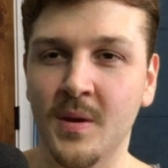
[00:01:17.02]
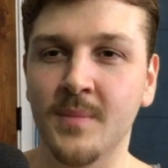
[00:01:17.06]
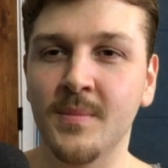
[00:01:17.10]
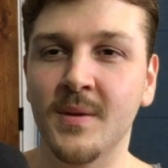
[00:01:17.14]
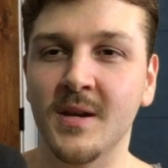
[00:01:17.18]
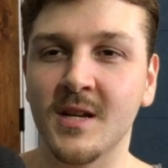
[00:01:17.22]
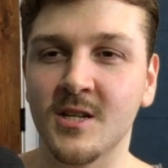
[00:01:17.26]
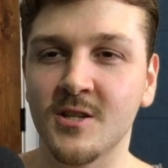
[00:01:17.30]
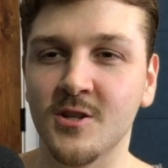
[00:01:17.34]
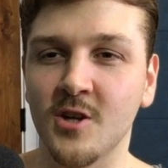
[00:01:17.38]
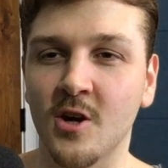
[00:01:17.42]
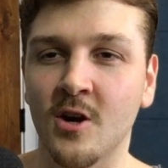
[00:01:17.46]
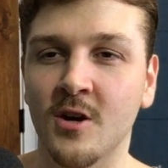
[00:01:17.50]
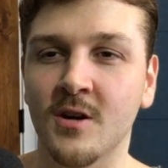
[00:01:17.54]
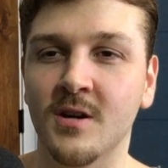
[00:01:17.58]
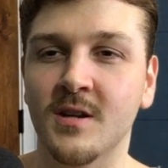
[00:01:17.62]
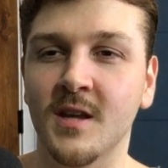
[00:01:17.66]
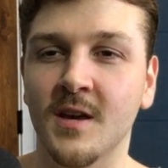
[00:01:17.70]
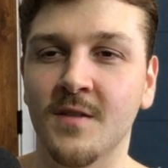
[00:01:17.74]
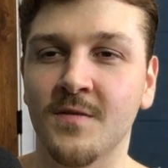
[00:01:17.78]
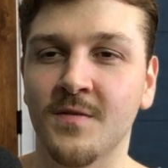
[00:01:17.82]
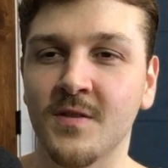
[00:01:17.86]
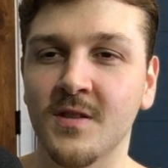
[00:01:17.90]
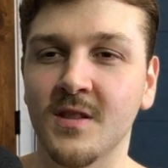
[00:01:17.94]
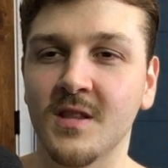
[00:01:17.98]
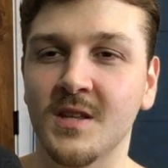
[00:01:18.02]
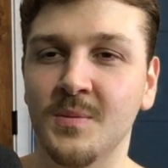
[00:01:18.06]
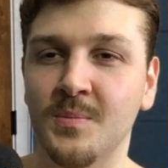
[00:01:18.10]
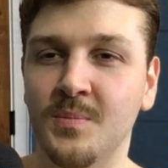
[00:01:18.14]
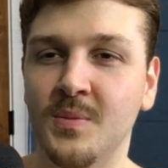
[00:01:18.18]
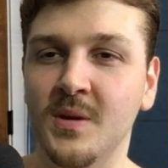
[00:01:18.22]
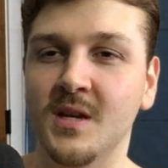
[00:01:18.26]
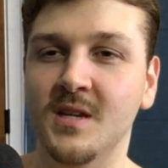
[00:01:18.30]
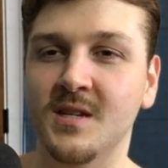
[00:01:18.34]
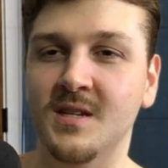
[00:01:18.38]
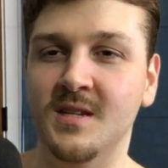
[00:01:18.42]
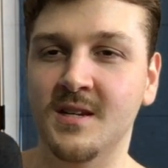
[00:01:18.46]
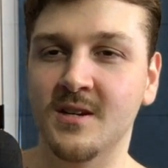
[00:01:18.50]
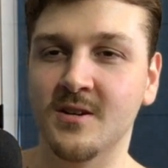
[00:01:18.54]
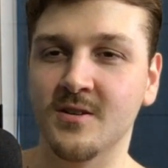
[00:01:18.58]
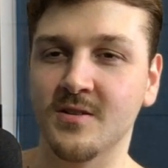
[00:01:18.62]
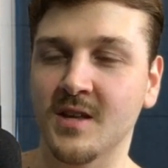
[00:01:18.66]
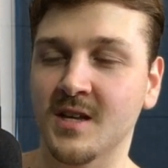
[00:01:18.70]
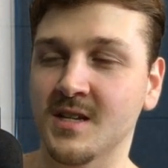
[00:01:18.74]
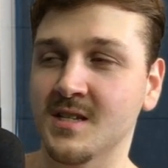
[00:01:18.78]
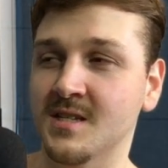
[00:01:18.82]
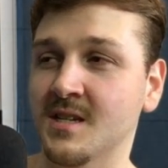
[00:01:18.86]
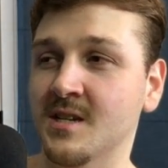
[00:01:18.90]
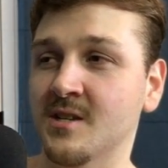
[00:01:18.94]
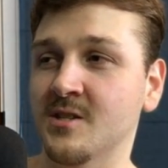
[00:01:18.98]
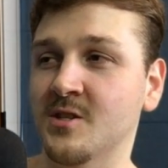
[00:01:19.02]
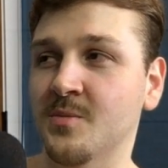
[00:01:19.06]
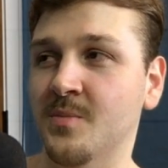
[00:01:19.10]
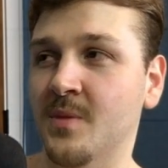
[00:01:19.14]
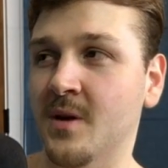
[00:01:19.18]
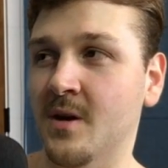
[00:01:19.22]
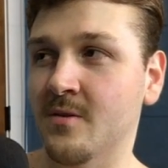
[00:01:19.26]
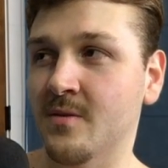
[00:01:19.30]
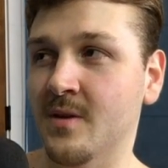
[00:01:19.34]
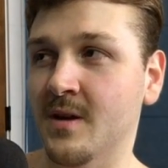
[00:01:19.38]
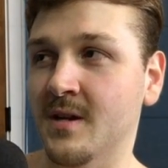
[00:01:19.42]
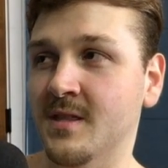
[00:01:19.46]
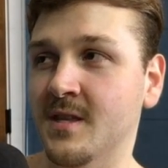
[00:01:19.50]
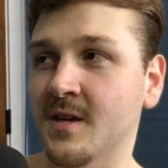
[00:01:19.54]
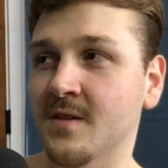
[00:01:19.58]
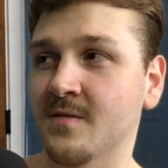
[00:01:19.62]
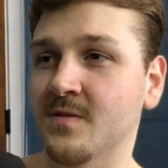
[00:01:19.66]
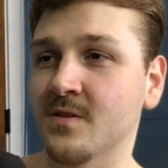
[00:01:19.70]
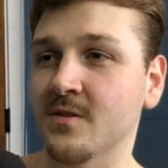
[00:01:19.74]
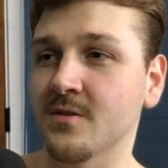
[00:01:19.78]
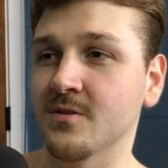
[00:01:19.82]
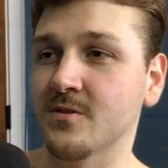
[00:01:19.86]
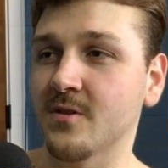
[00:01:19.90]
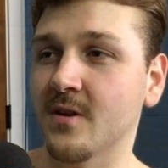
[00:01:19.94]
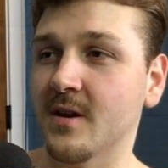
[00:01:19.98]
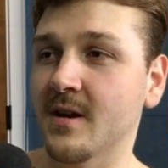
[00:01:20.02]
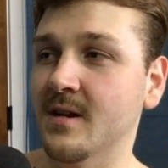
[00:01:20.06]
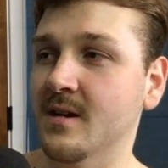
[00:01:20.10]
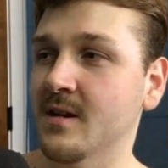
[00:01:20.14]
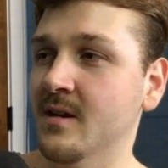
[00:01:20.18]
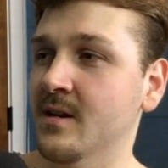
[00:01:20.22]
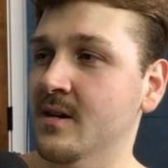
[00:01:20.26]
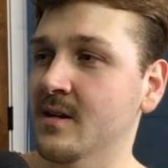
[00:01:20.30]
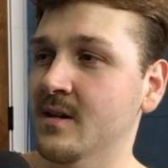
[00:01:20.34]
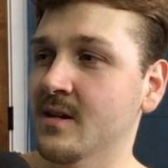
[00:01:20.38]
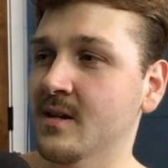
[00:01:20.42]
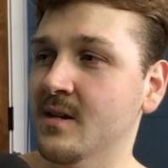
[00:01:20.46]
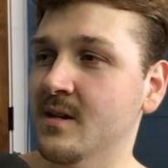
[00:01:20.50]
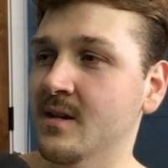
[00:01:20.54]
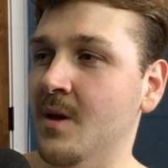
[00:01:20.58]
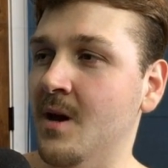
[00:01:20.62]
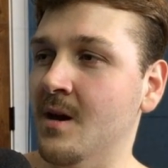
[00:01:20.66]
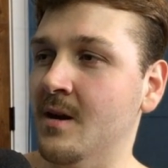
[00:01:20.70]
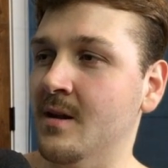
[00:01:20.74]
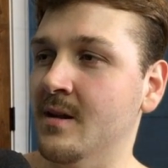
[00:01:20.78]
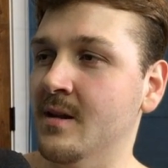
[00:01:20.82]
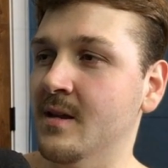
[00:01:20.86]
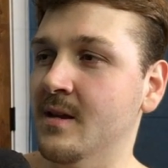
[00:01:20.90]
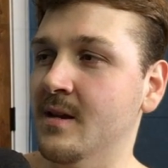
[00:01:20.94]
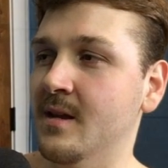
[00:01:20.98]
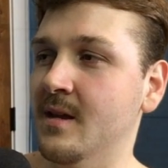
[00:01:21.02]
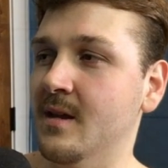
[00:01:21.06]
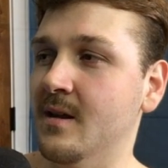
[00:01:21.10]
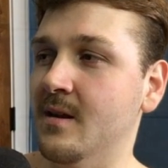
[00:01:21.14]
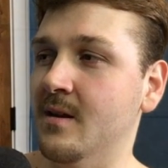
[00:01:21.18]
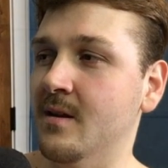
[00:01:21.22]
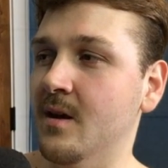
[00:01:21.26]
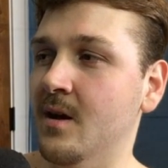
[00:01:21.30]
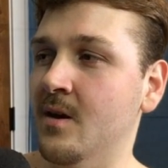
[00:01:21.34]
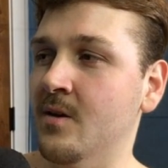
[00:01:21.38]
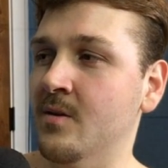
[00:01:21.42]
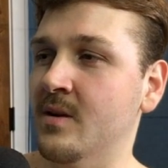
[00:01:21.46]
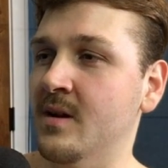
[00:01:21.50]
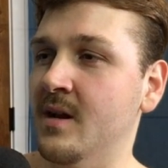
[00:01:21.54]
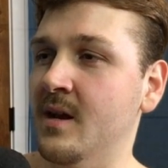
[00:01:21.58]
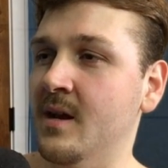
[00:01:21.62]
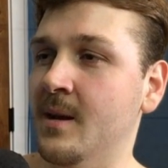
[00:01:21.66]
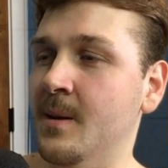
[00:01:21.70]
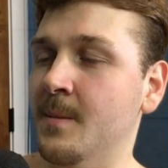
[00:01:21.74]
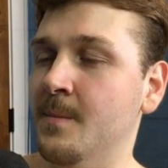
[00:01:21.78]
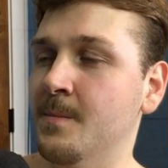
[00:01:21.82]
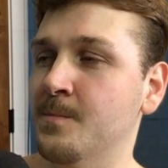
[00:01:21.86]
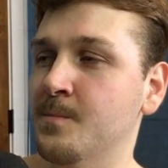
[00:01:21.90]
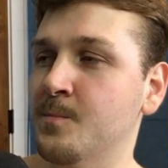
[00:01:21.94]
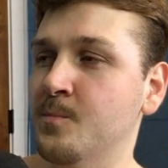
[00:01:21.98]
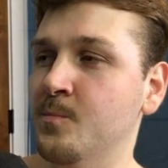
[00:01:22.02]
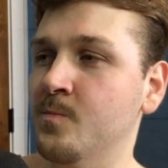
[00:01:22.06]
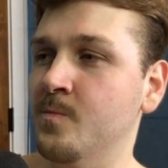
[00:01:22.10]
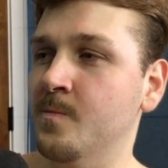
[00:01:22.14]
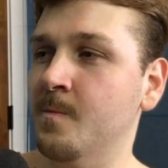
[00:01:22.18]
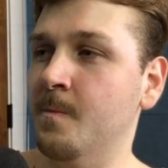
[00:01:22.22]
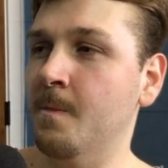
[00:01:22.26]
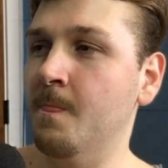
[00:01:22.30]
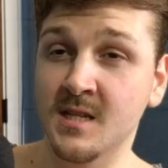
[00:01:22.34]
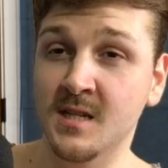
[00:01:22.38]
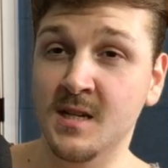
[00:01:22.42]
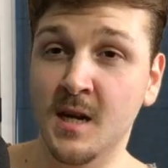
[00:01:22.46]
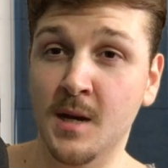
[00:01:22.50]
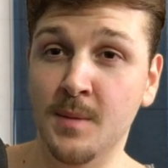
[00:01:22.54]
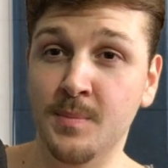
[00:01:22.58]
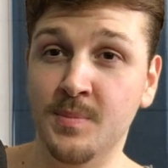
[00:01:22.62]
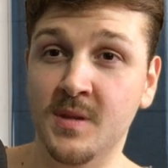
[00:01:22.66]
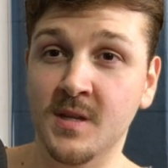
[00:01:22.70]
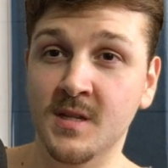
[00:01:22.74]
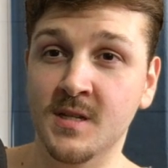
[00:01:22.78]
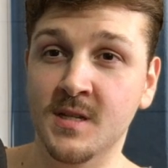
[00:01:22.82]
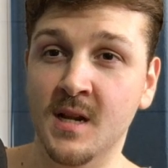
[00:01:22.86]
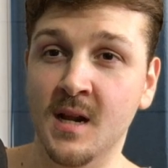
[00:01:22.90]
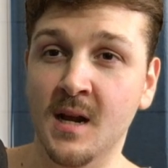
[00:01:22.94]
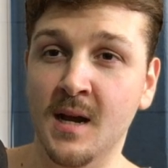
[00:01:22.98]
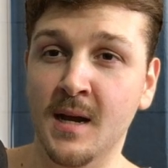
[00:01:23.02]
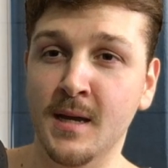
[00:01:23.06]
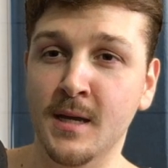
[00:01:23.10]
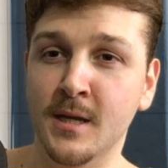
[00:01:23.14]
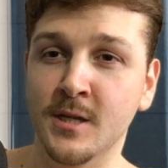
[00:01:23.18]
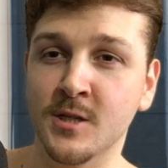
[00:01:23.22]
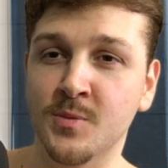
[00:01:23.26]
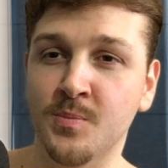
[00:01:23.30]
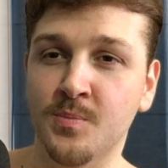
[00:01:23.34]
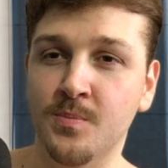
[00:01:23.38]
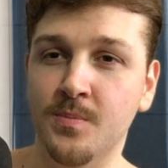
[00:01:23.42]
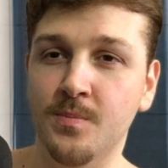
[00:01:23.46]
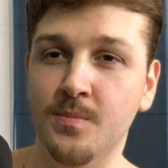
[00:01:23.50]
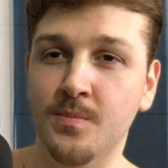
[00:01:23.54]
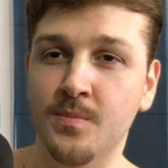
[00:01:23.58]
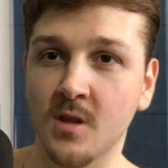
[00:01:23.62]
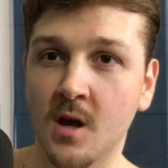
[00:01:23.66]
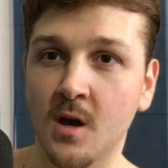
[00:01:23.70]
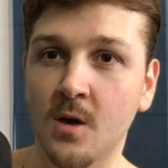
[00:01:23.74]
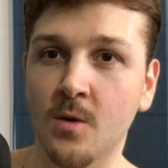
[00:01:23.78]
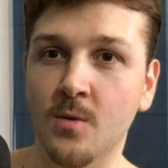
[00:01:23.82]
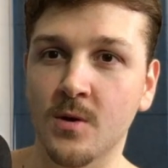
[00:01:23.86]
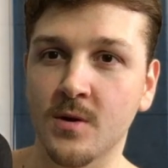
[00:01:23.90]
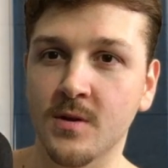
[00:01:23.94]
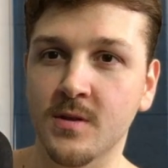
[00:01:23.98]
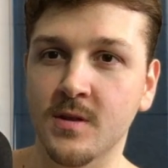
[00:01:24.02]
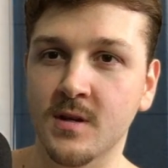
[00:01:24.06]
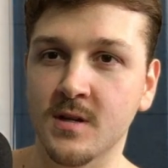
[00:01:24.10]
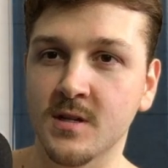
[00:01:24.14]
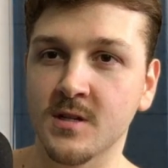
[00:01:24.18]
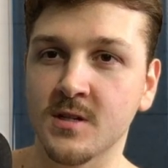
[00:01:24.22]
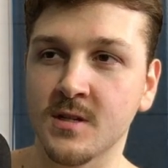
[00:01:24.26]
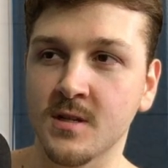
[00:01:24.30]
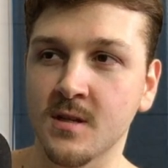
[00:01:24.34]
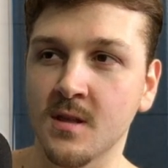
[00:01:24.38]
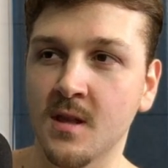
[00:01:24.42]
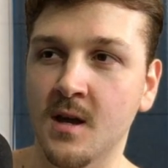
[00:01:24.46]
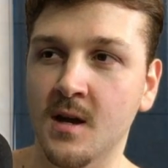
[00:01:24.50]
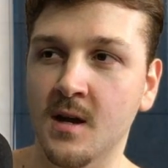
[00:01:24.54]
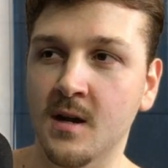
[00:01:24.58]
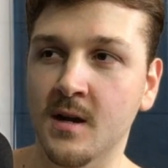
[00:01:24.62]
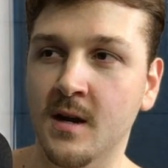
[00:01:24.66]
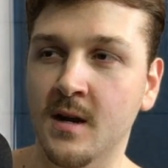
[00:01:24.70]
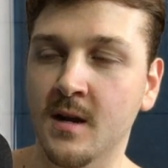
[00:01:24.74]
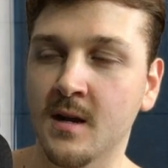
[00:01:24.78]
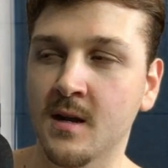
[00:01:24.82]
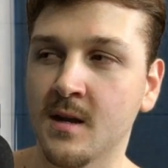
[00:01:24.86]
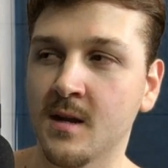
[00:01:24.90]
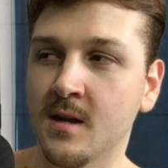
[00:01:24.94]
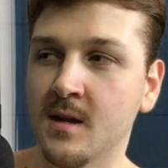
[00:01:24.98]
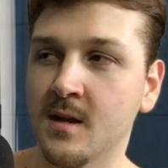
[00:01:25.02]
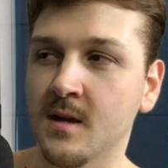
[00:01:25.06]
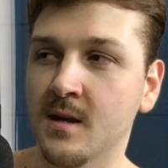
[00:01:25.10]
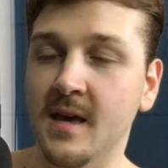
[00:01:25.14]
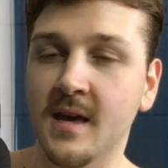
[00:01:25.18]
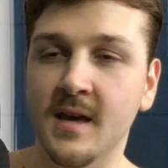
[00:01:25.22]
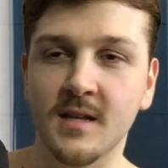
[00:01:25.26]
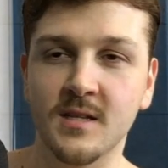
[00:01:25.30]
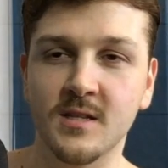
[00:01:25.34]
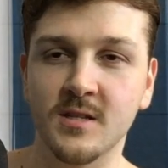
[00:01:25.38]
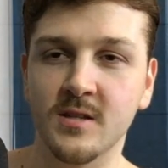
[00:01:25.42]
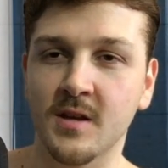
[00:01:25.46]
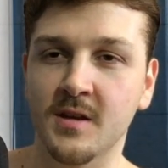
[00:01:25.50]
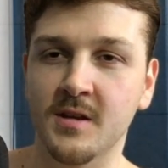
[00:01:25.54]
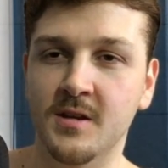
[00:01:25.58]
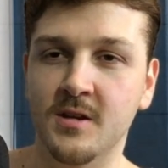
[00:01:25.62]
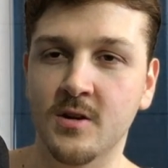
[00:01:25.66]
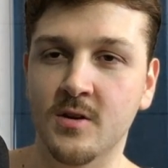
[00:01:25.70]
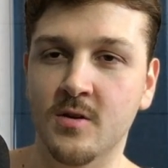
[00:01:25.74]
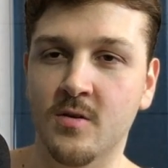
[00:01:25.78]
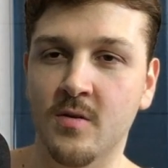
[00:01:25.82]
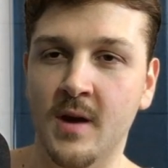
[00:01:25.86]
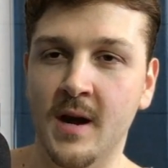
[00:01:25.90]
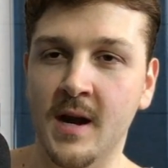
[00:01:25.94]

Mimics are definitely B tier. That sounds about right. That feels right. I'm locking it in. Okay, next up, this guy is slower than a slug. He hits like your